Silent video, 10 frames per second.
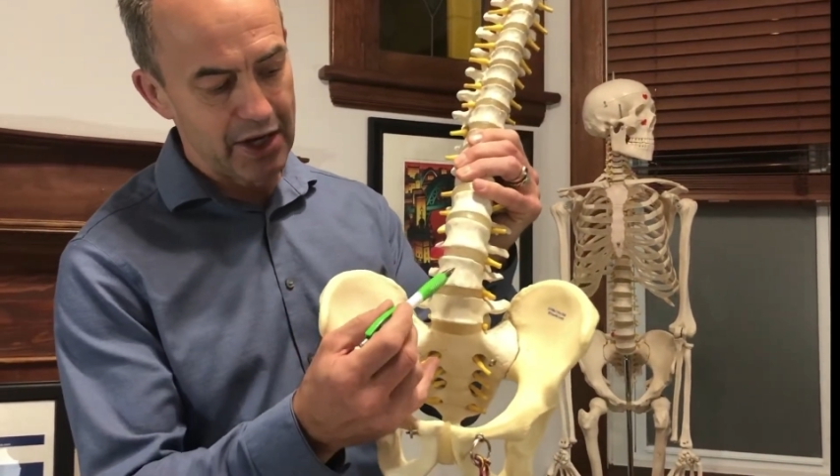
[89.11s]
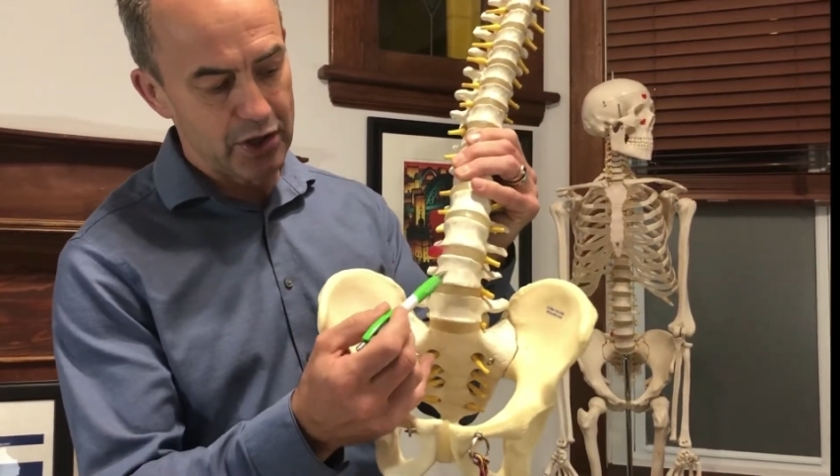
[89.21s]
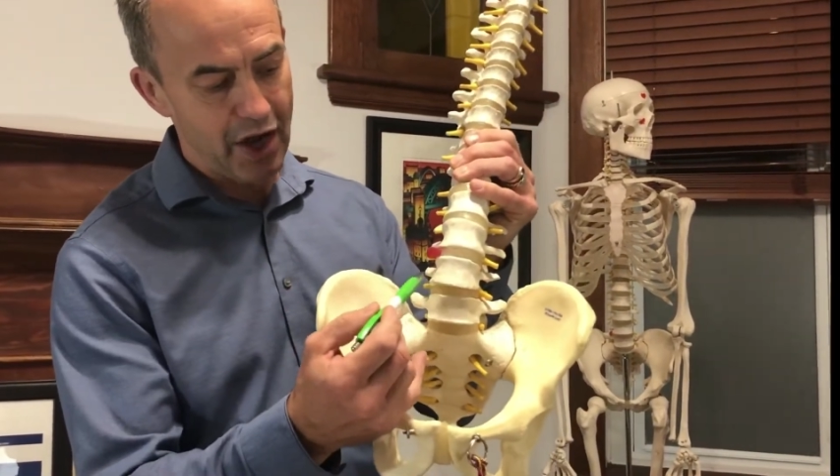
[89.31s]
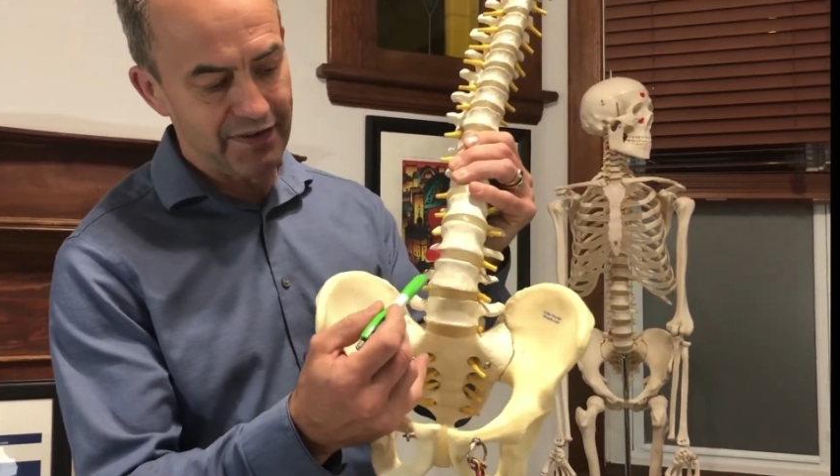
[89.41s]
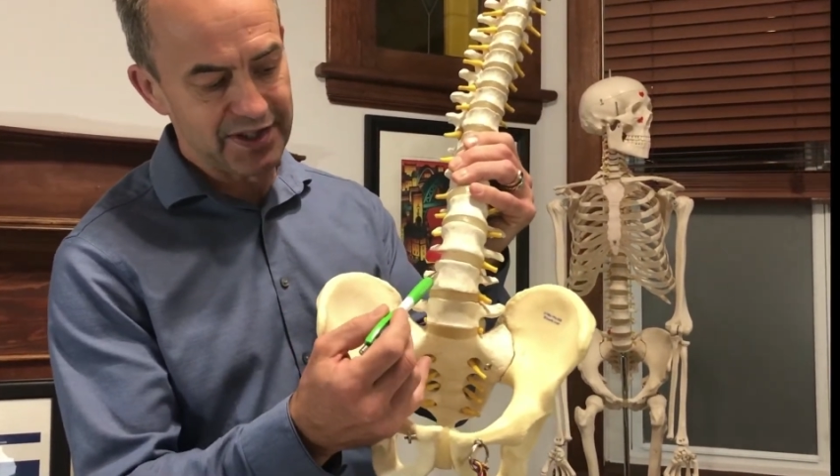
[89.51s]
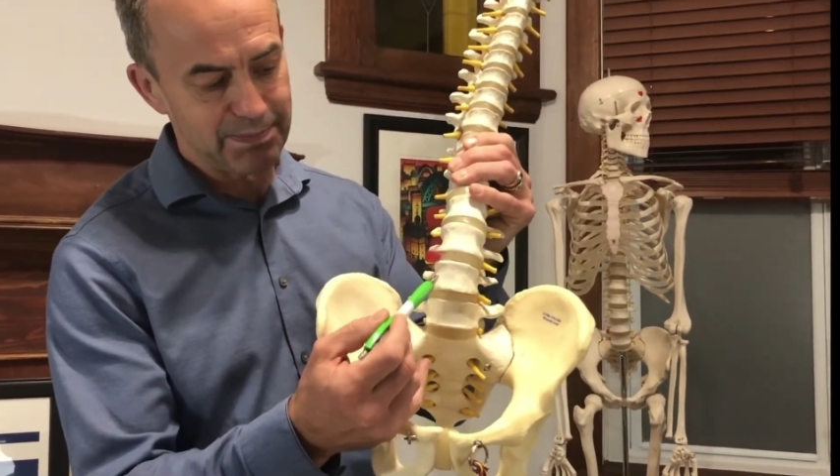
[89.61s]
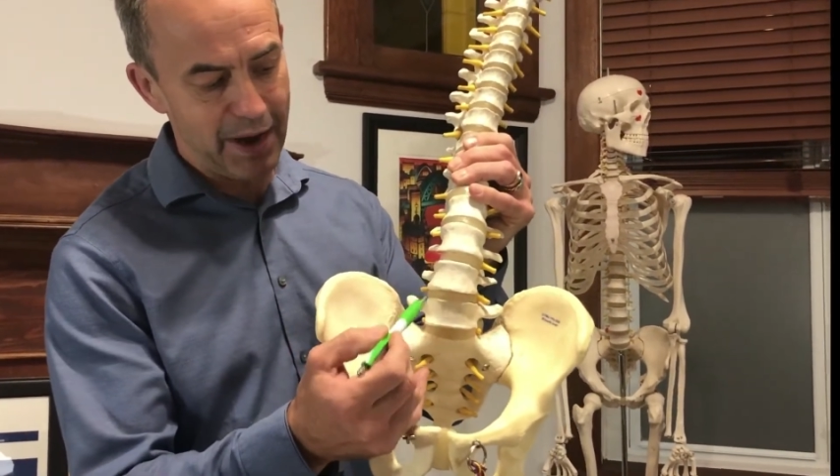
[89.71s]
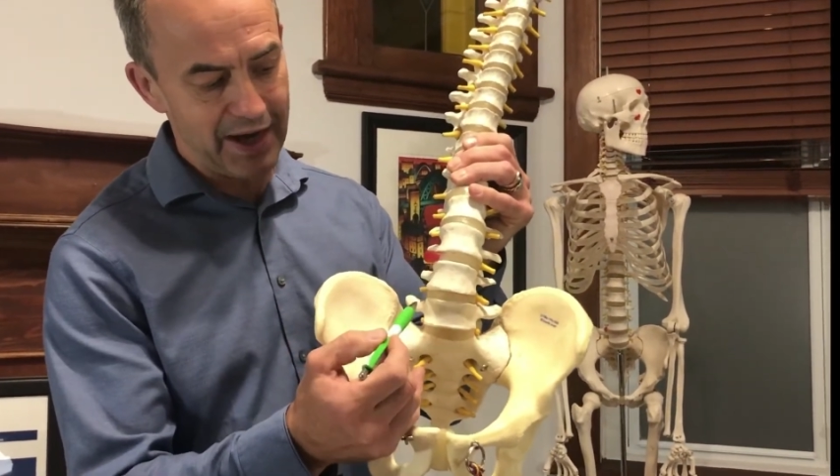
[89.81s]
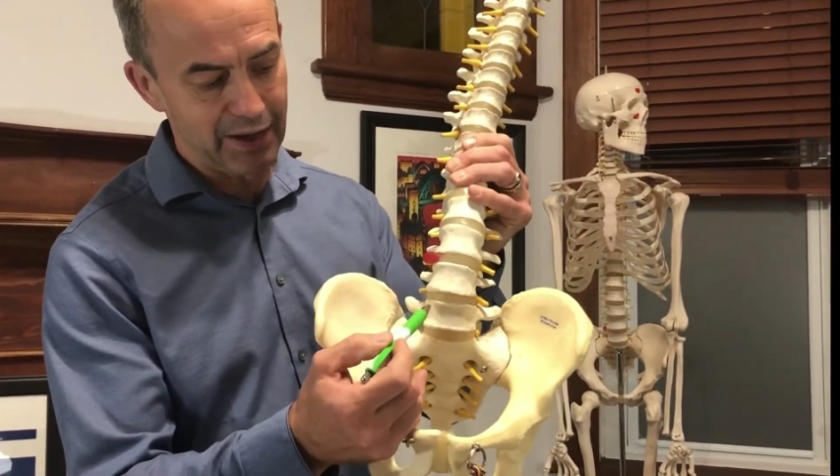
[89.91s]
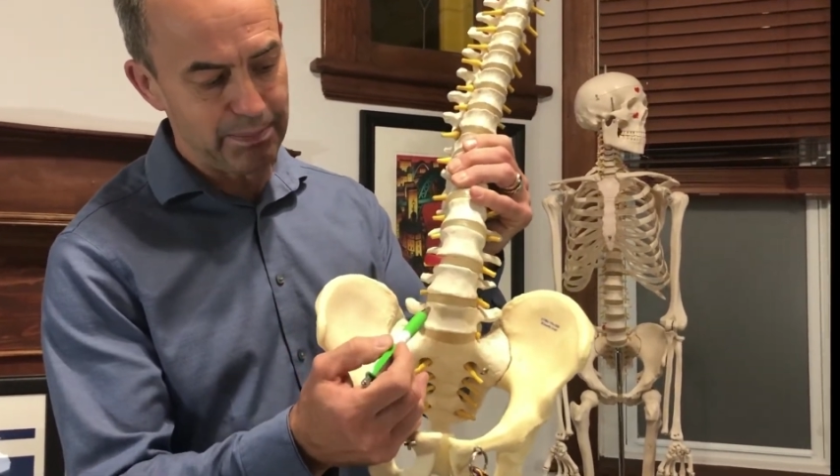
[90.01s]
you have
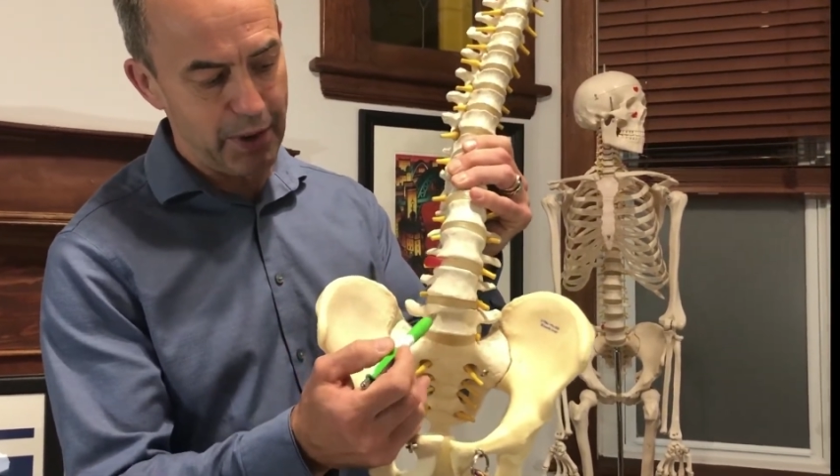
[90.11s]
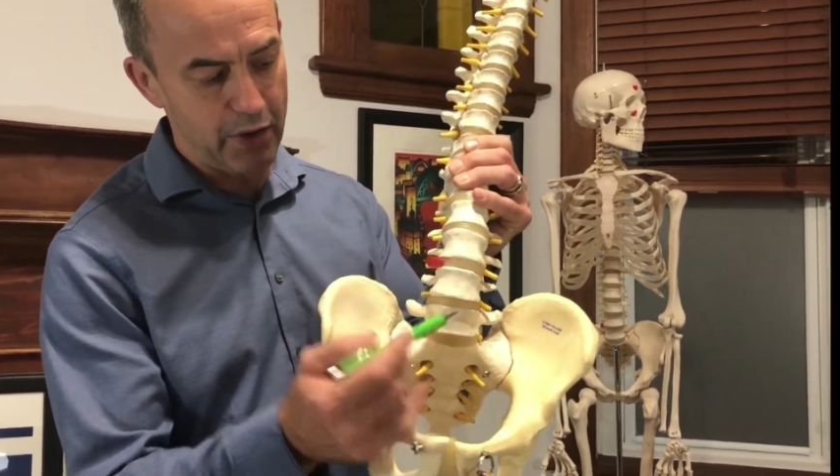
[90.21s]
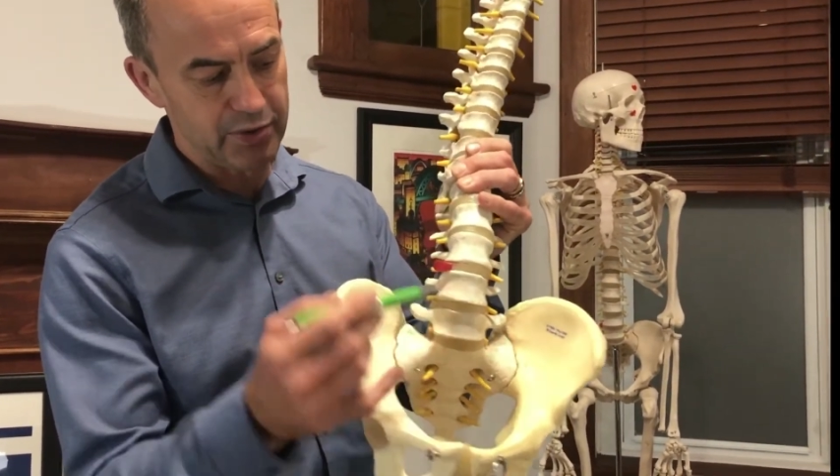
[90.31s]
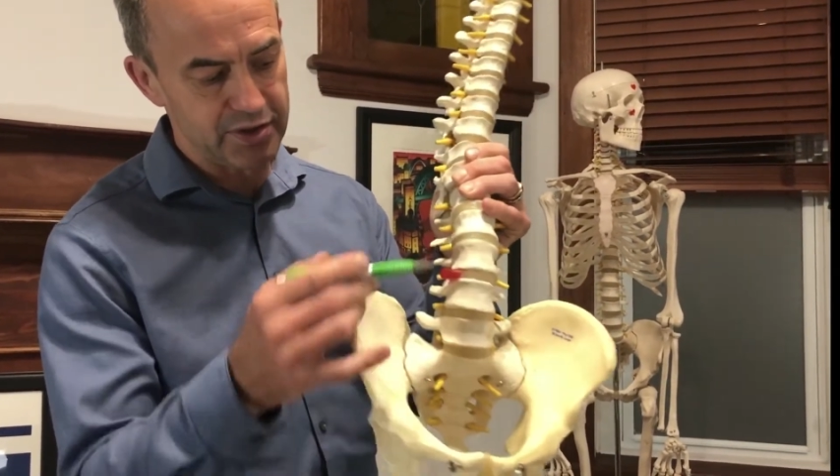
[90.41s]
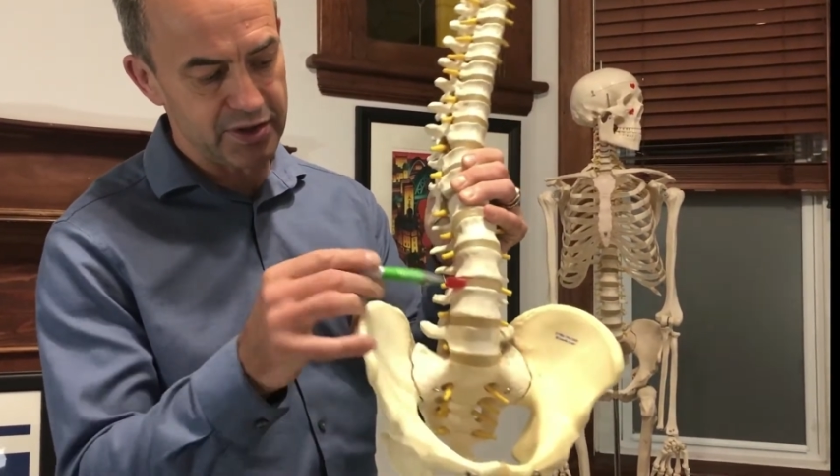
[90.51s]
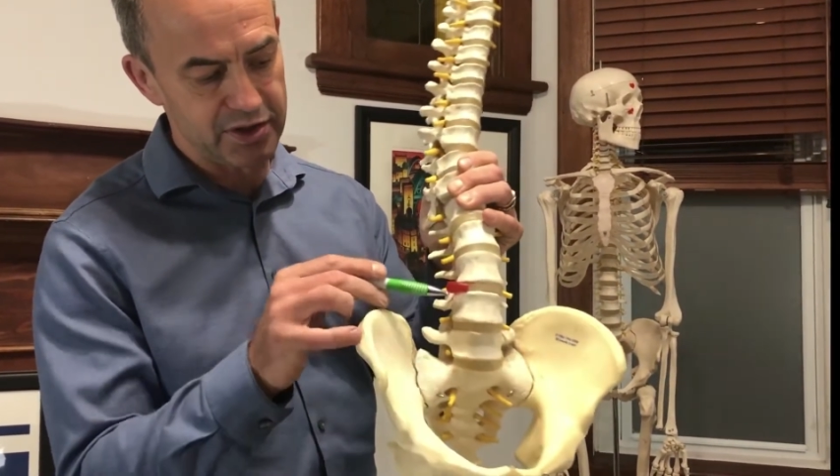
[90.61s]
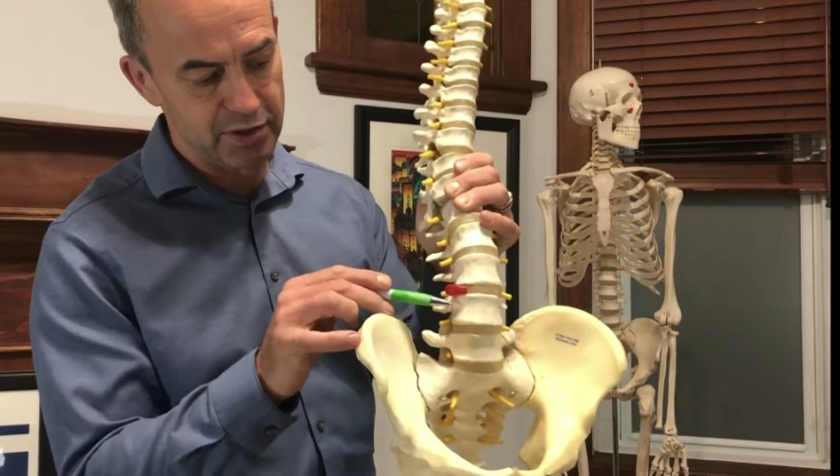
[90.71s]
spinal bones that